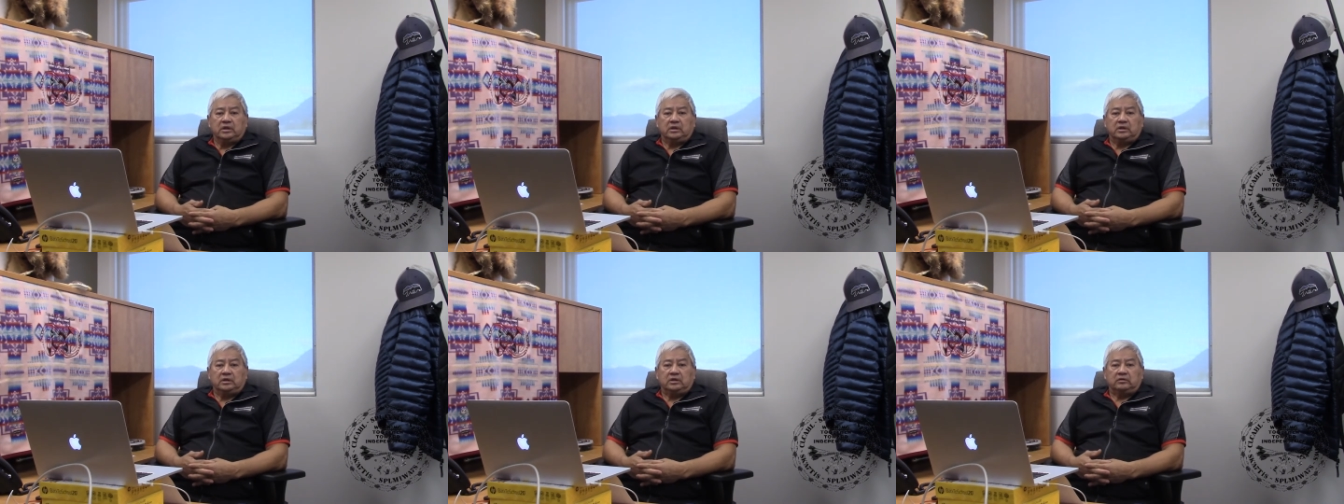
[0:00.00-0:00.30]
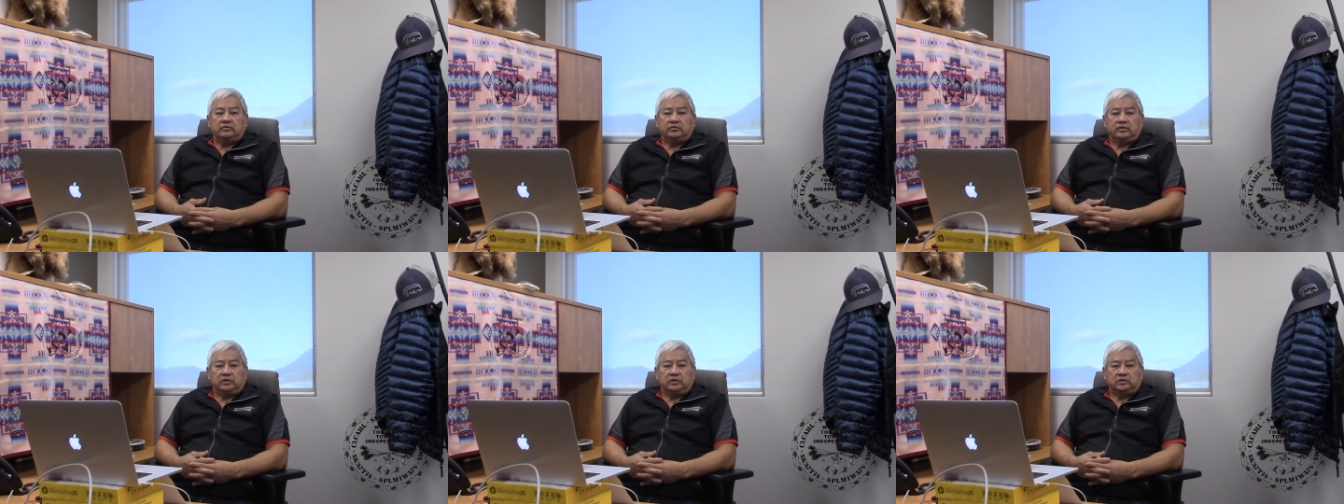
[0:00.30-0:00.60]
your
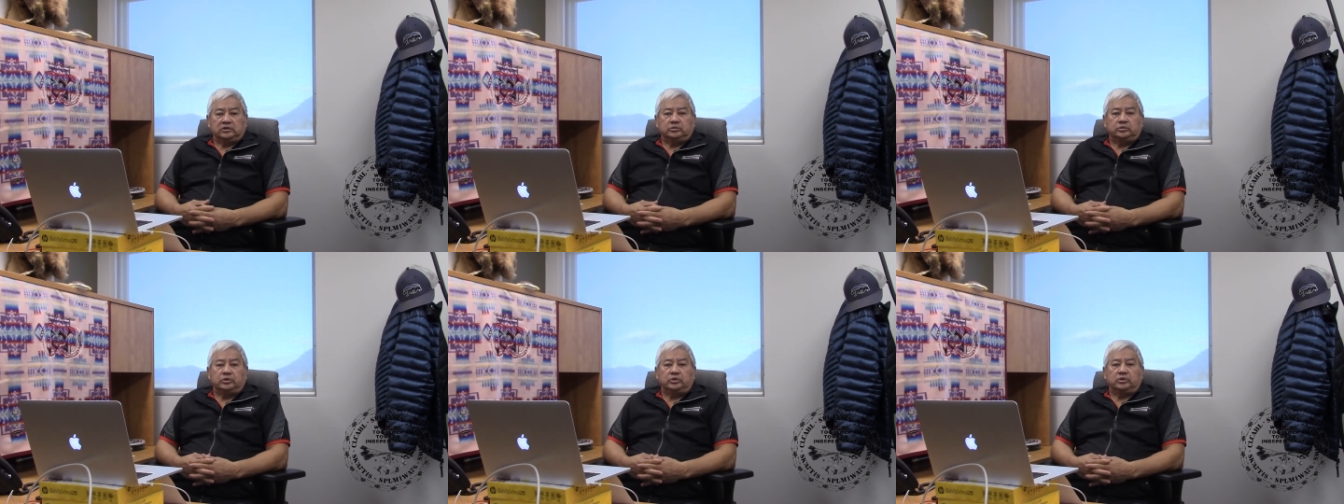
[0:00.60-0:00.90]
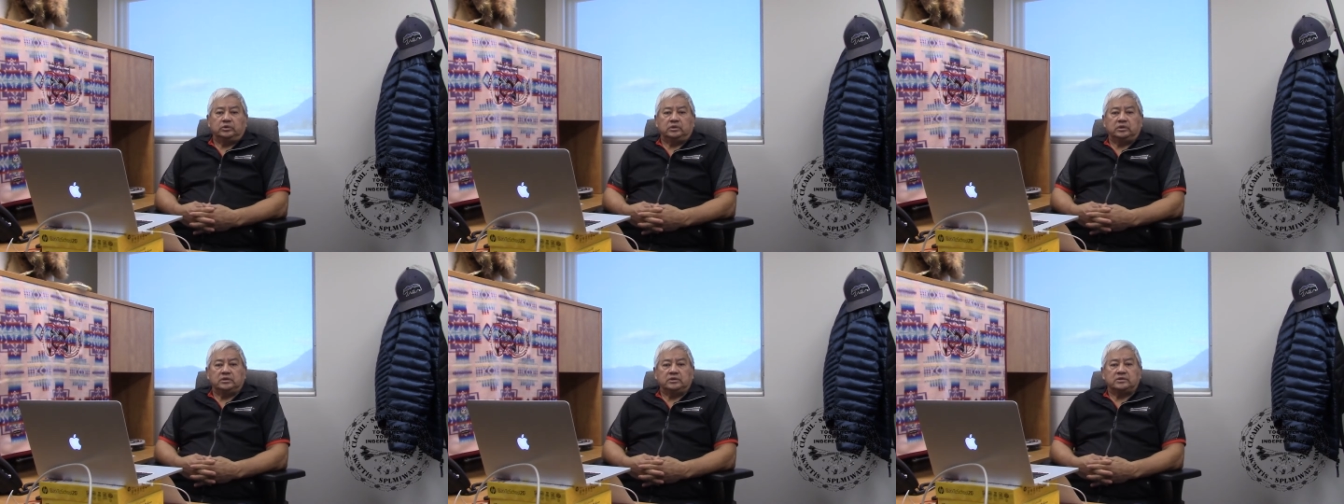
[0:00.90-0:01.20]
vulnerable
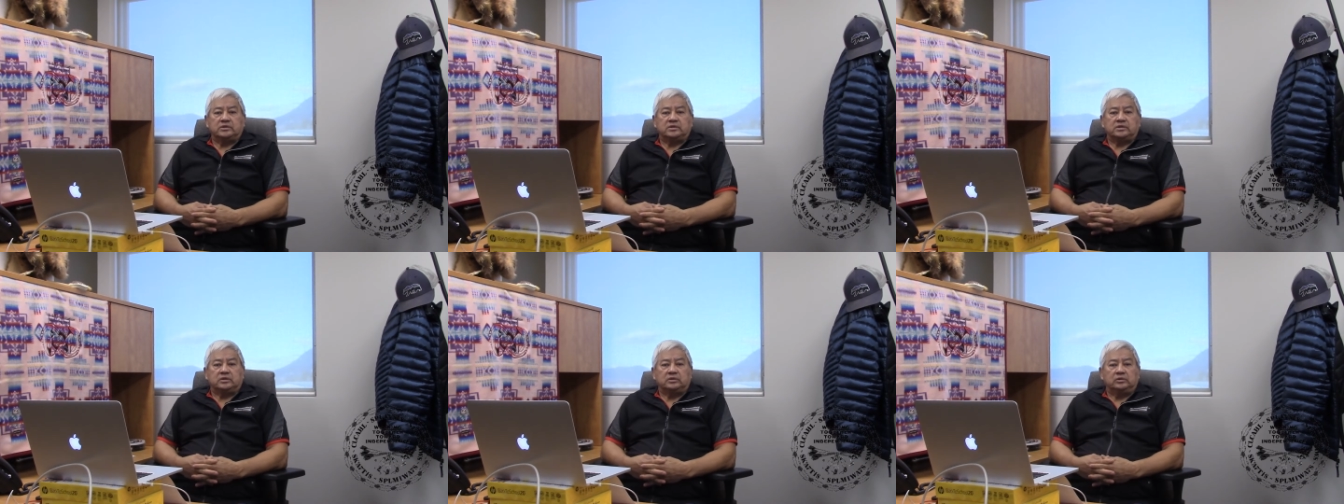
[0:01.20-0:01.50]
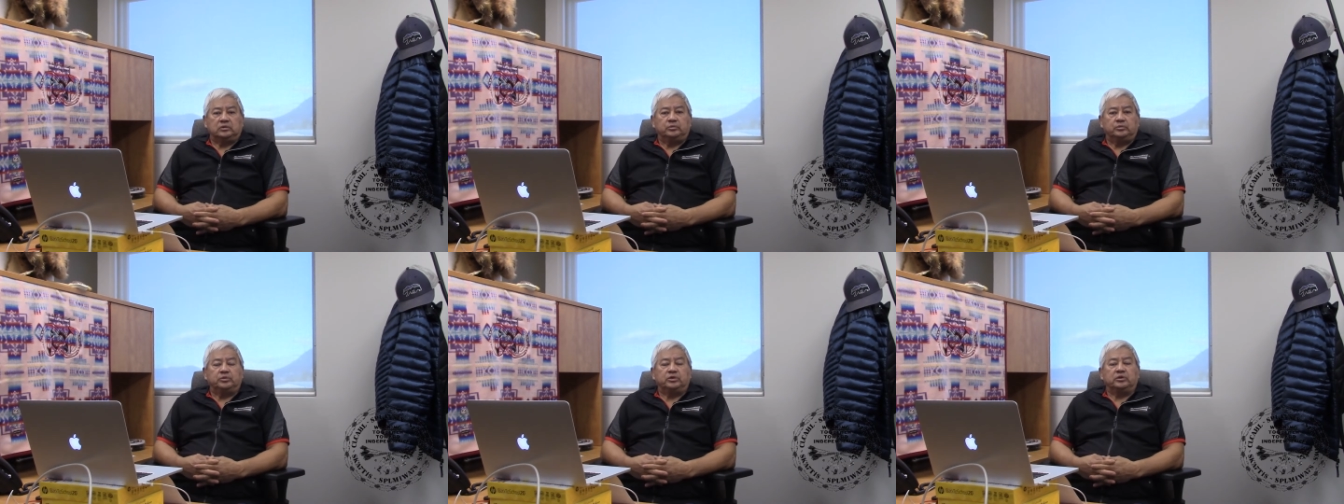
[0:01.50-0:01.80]
ones, the
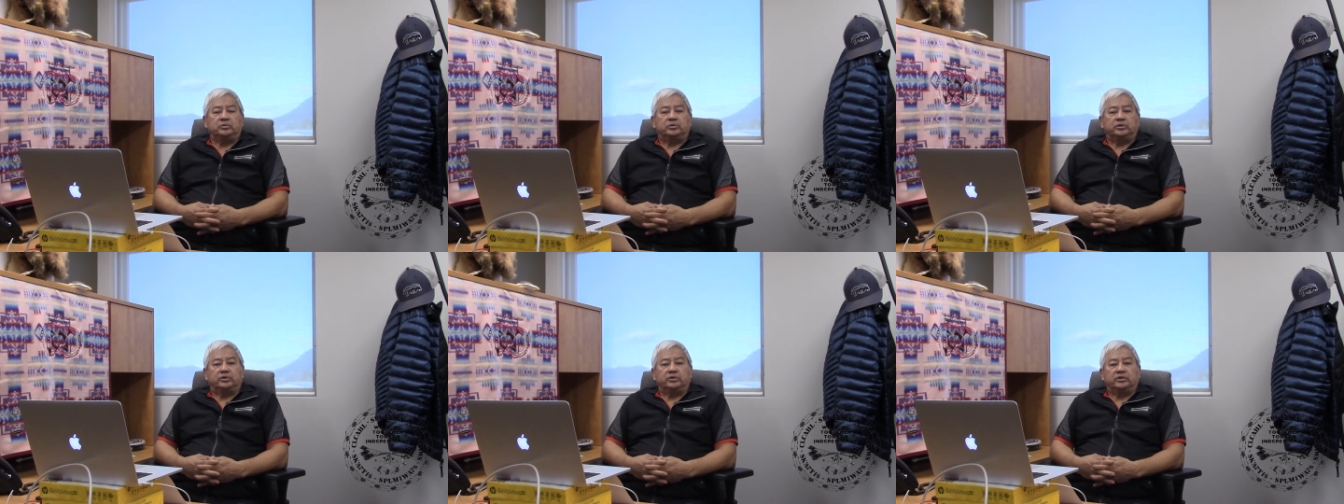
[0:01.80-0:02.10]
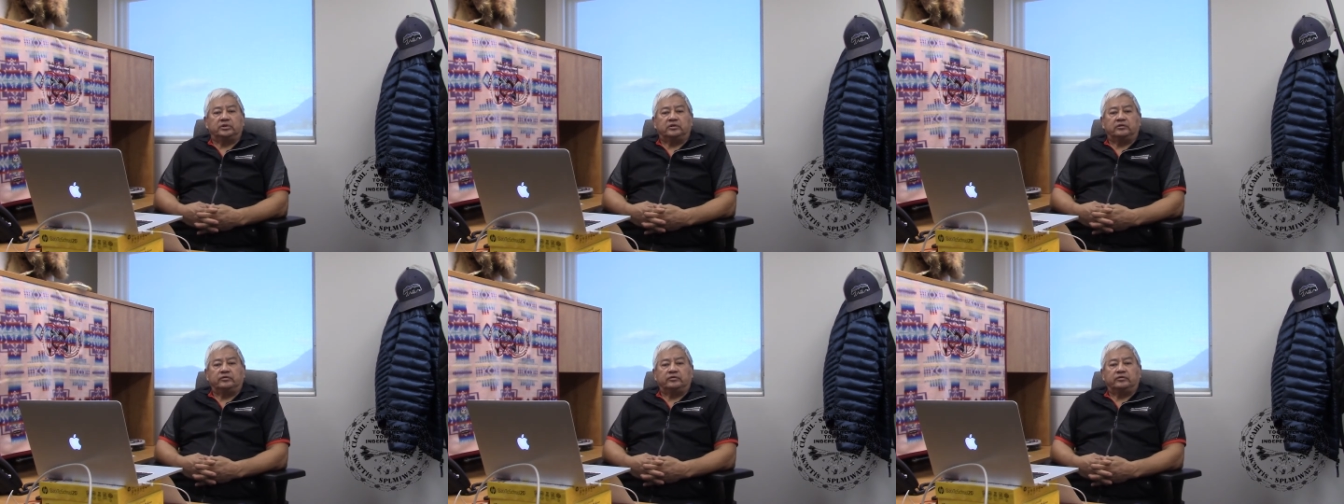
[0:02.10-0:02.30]
old people in your